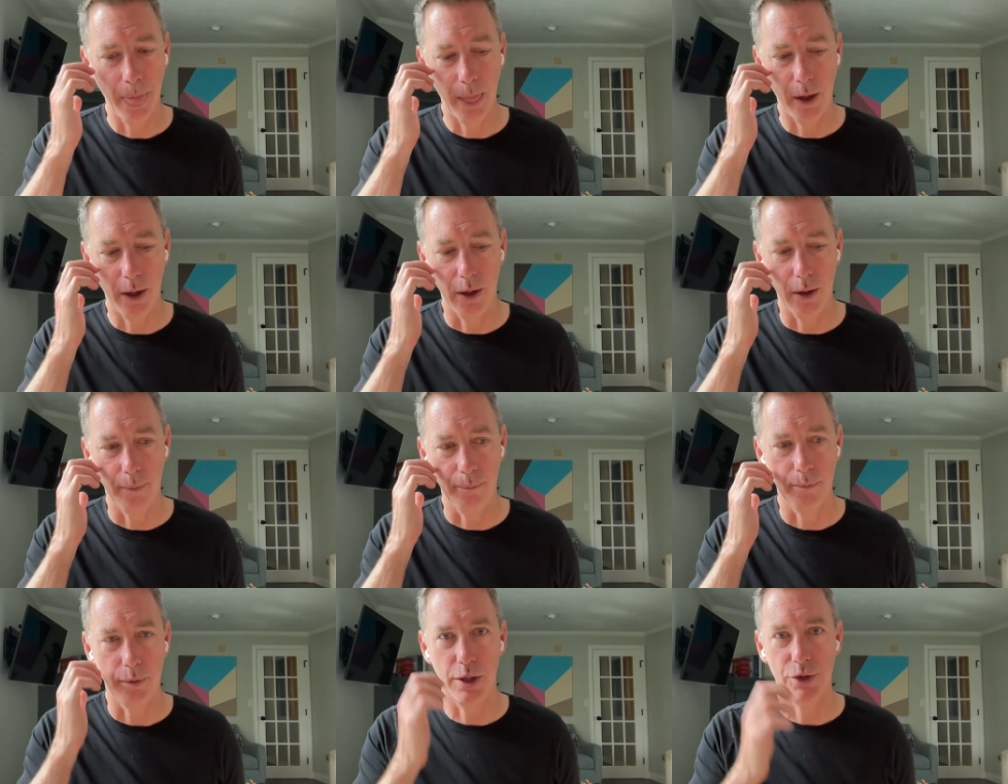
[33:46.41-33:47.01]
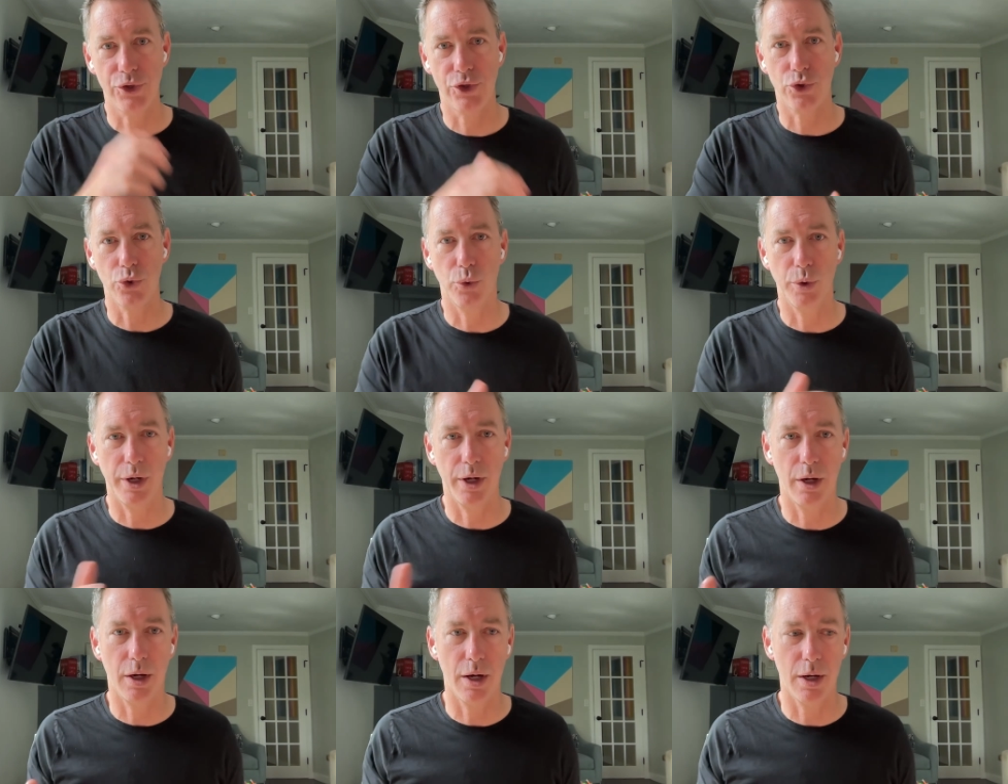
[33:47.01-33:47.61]
um, a
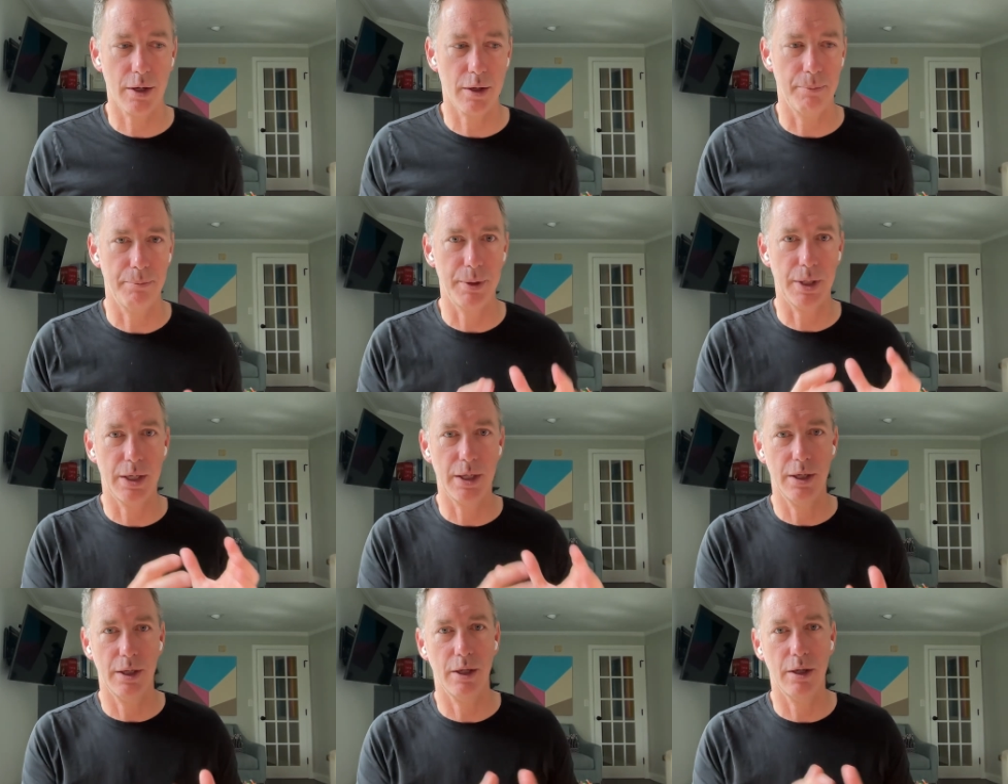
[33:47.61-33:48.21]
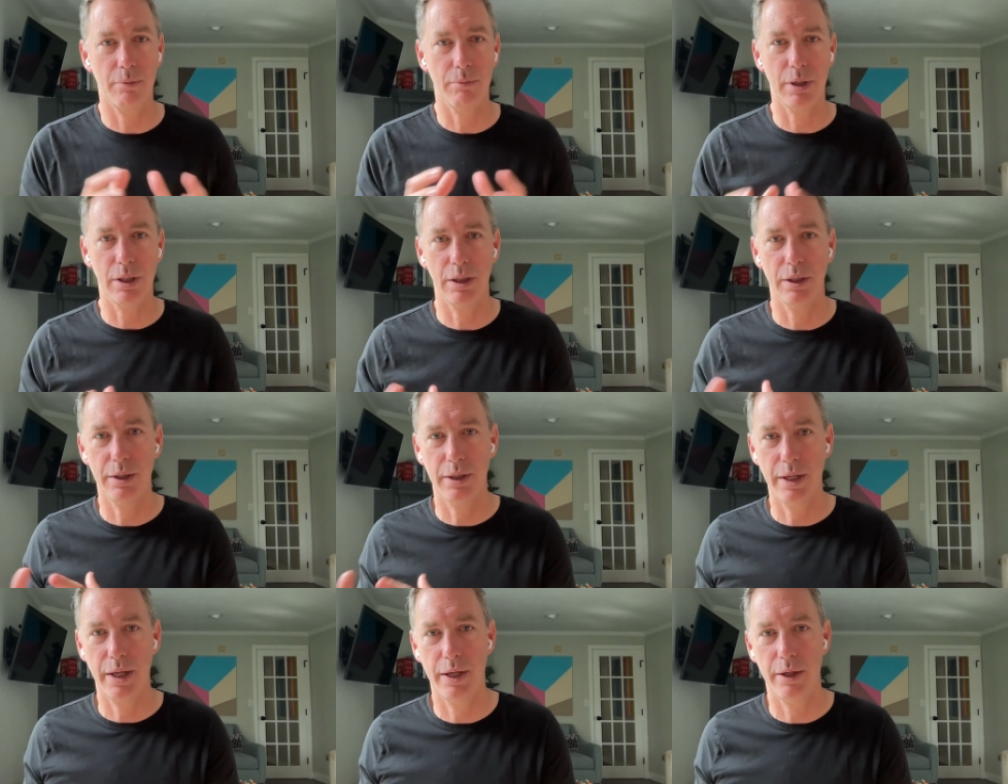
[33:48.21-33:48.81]
story arc, a beginning, a middle,
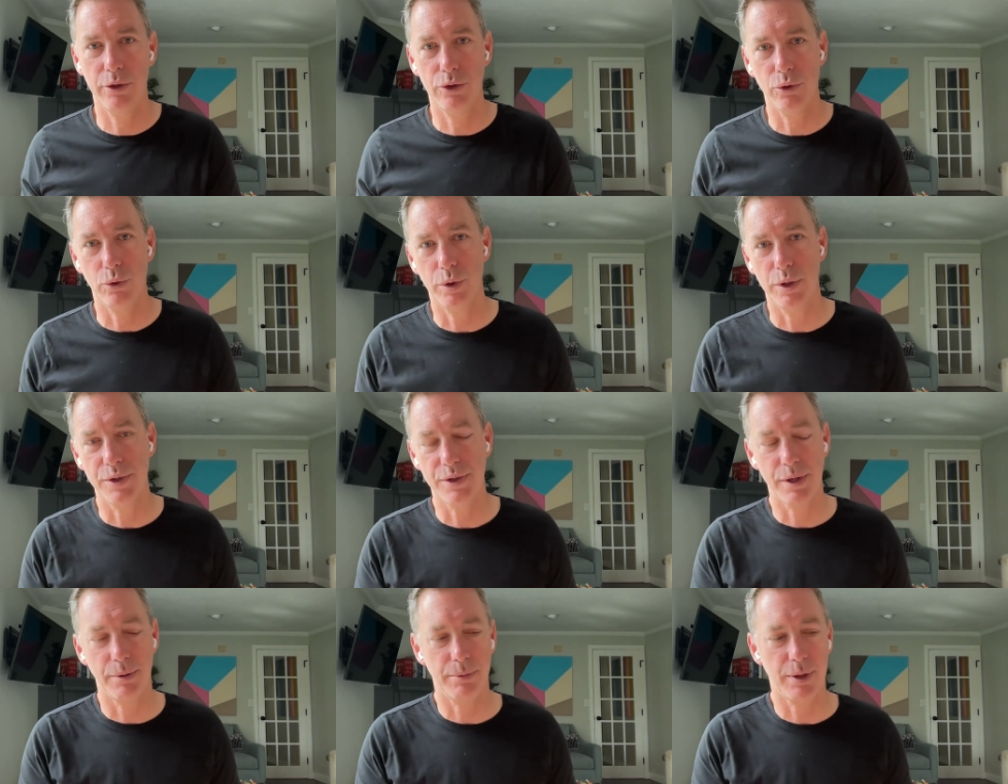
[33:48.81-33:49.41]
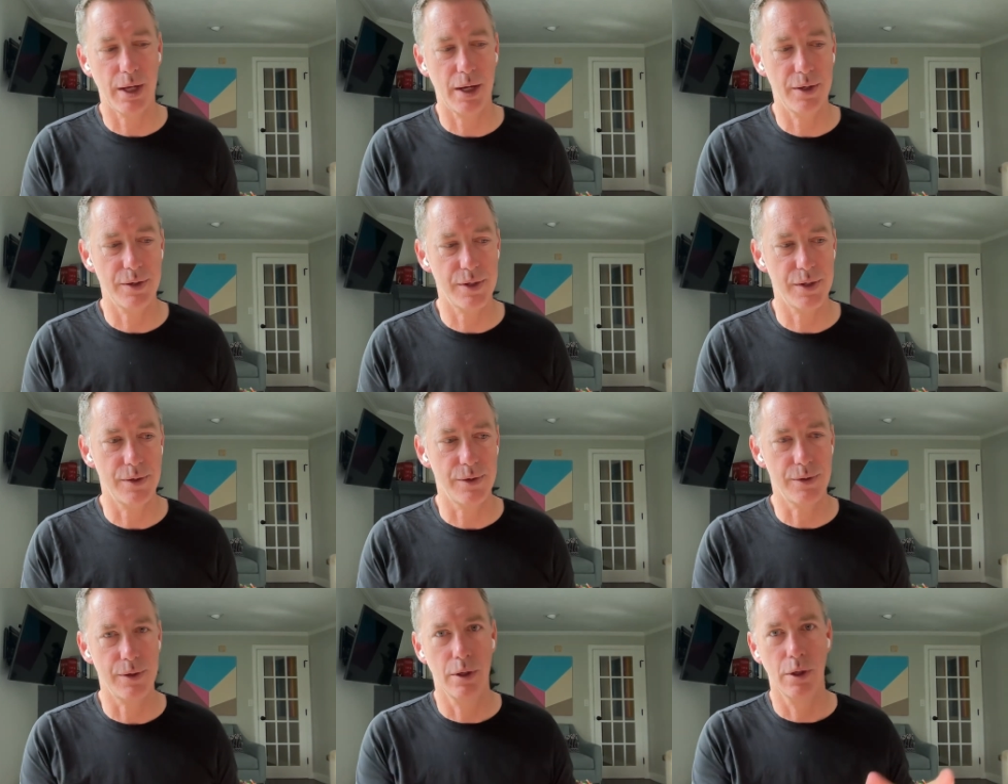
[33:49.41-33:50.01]
and end, or in some
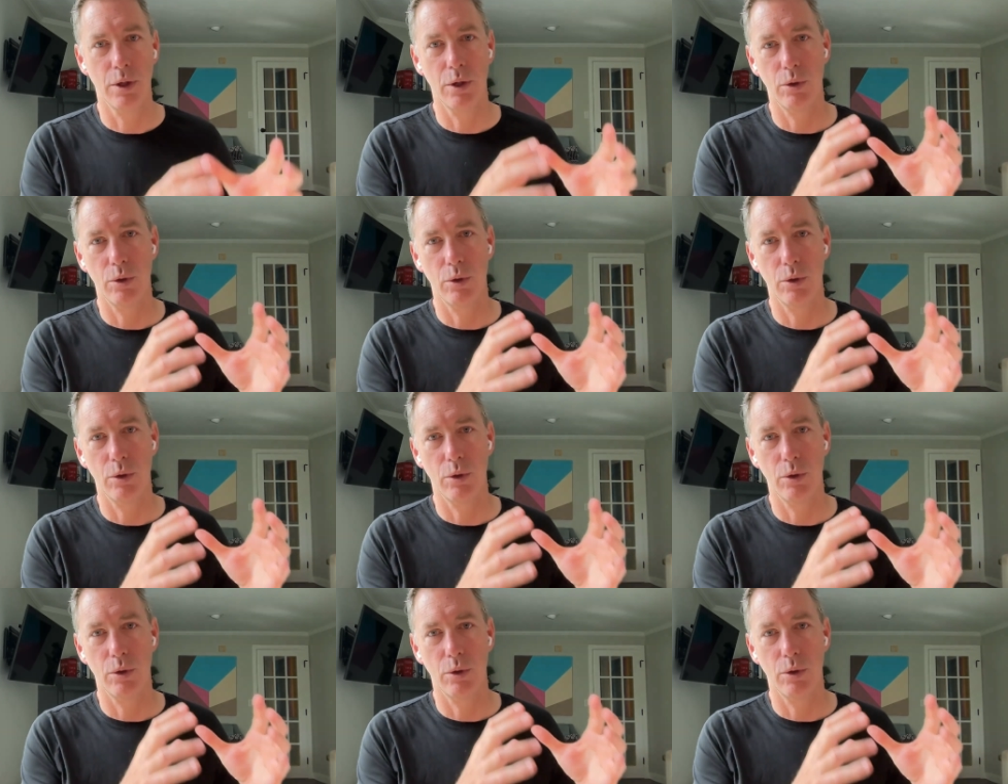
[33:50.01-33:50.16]
cases,